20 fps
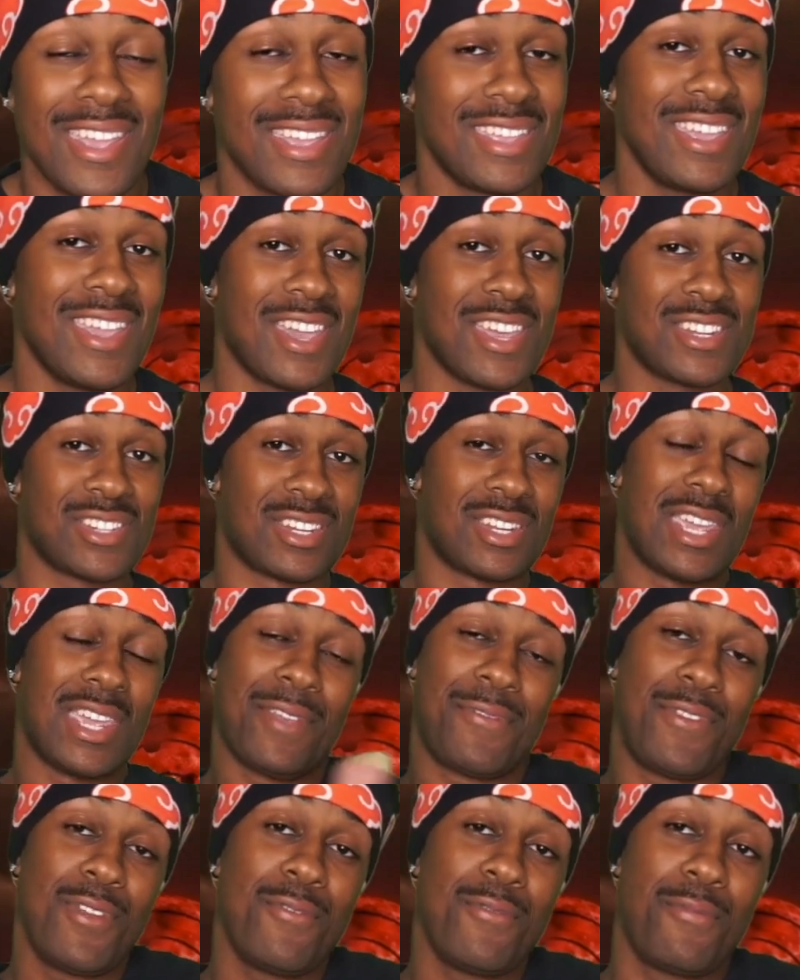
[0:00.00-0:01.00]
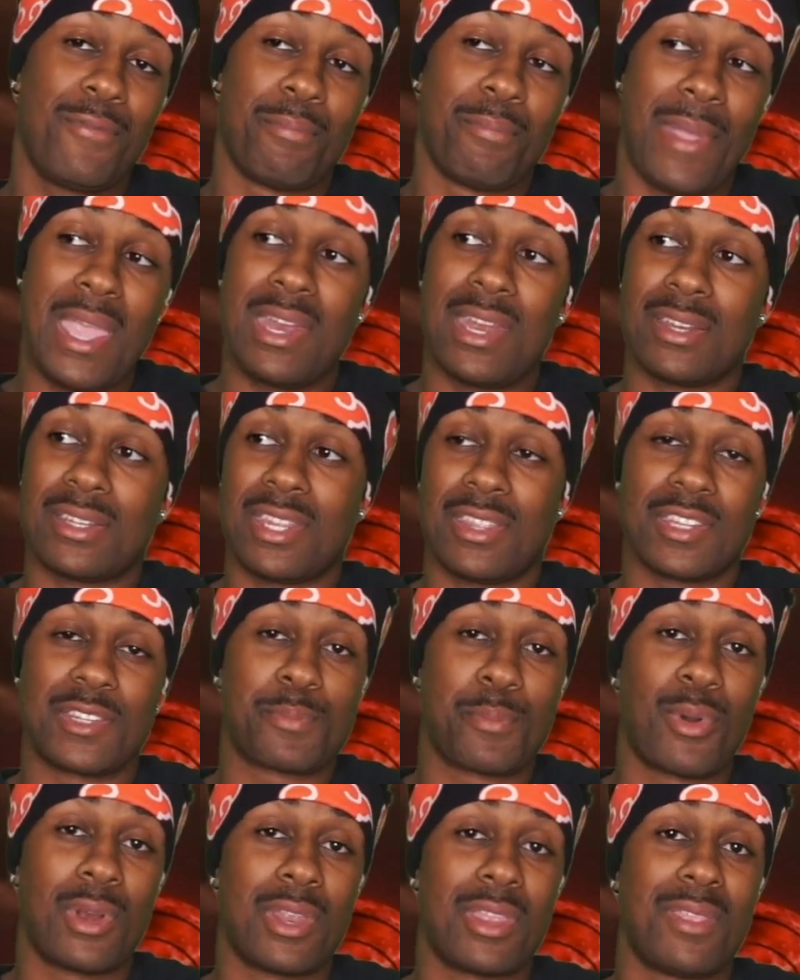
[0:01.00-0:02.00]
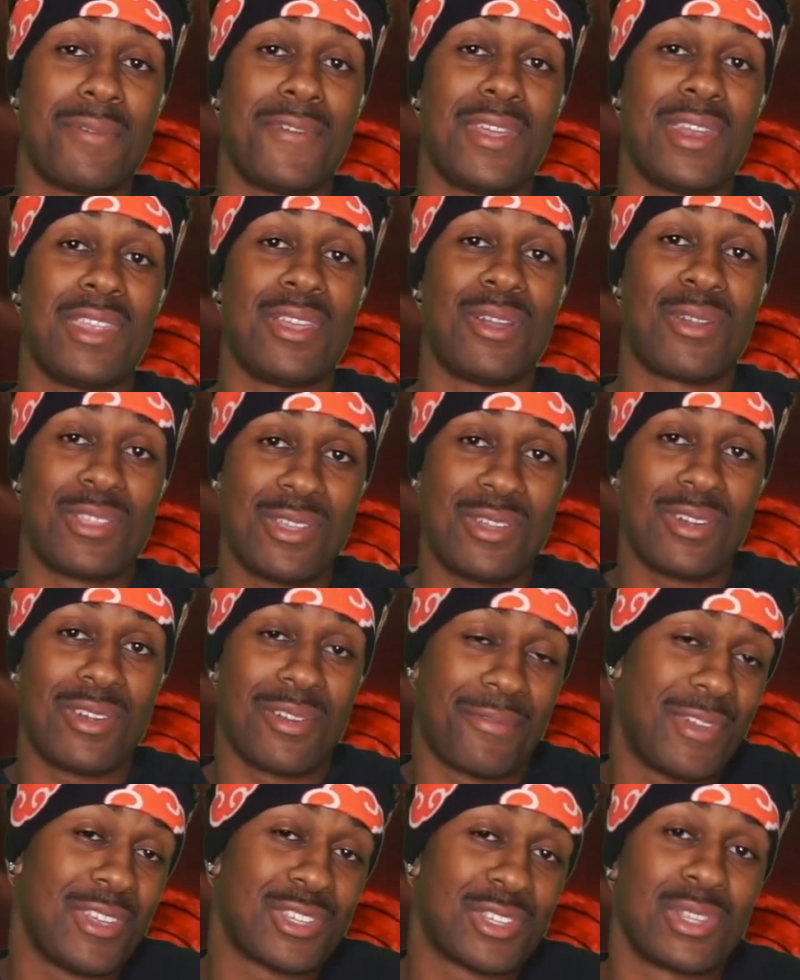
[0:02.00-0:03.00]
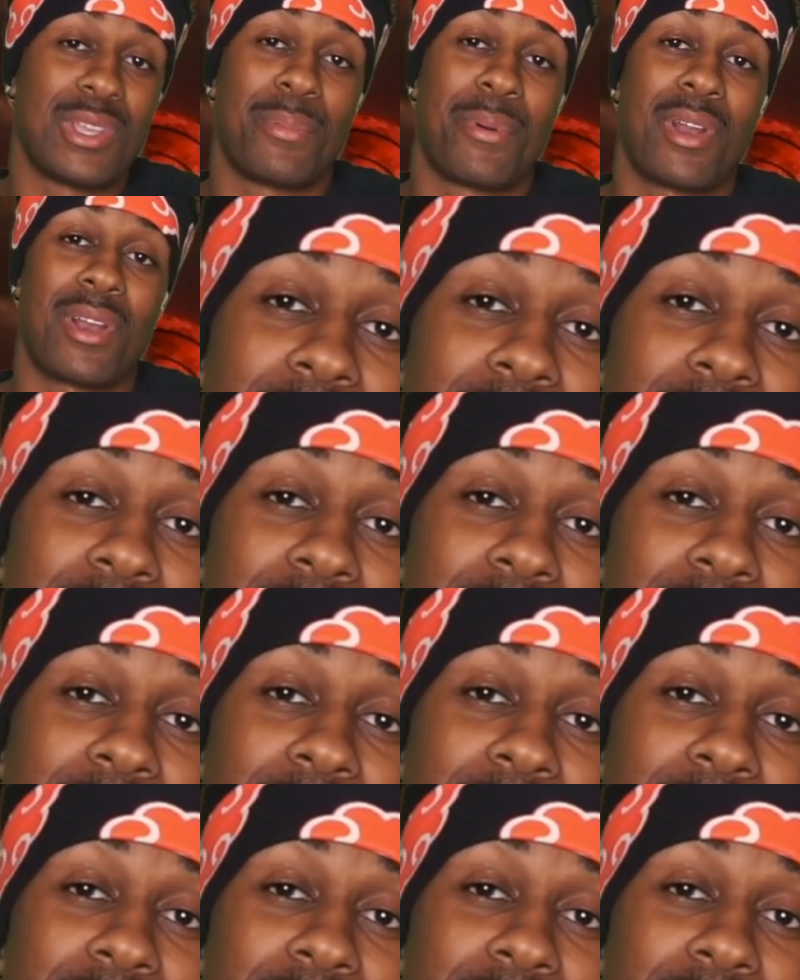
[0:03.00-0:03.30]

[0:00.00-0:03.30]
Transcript: Yes, if you've made it to this point in the video, you're officially a part